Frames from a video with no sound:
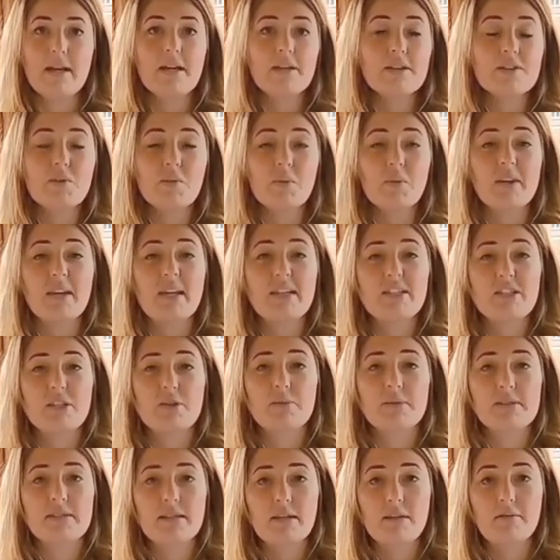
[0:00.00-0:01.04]
So what they do
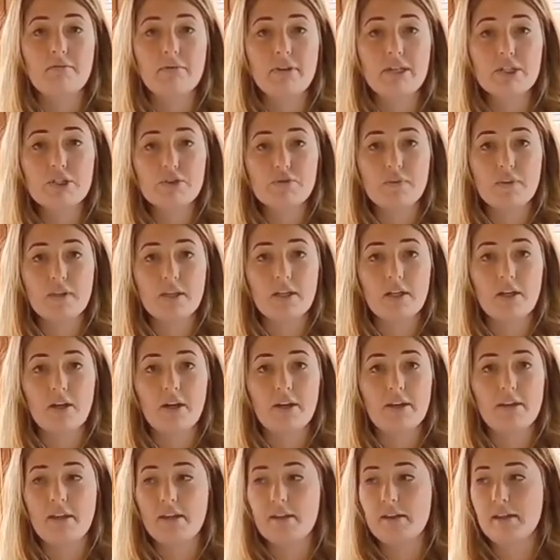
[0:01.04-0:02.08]
is they reach for the
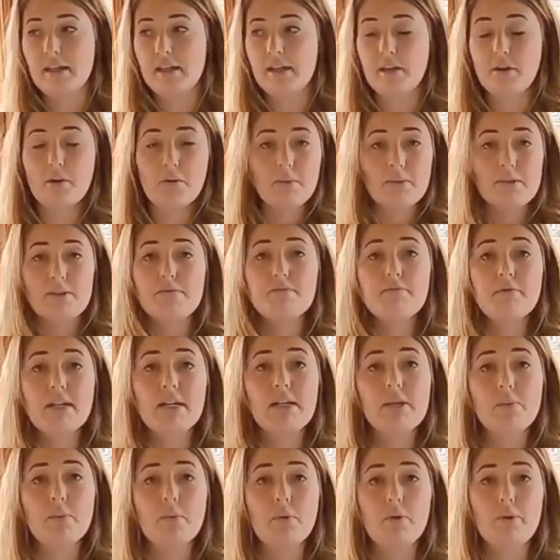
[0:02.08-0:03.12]
light, they think, oh, it's
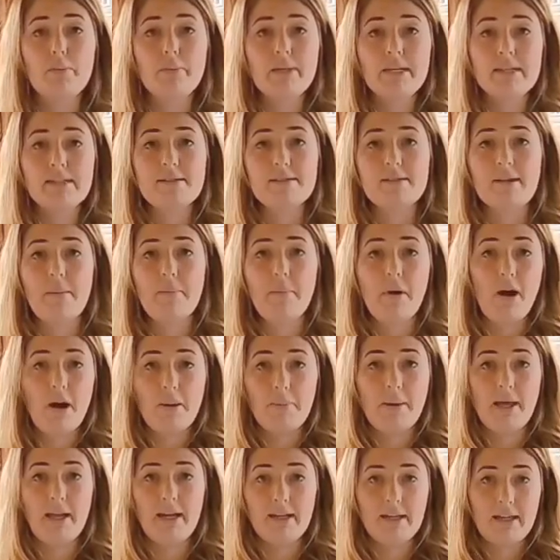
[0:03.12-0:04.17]
really warm, it's summer, I
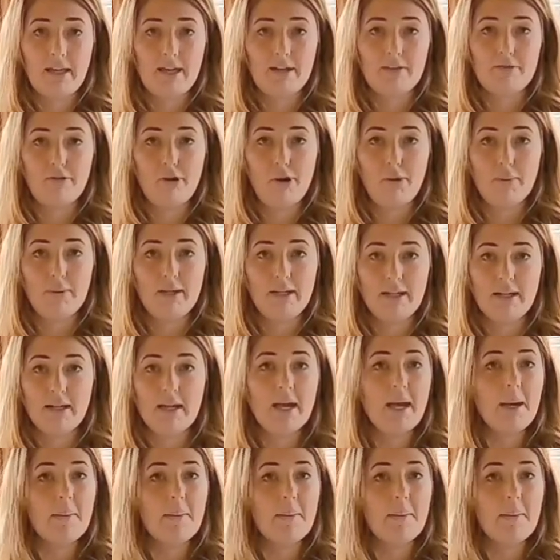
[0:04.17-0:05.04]
better get growing,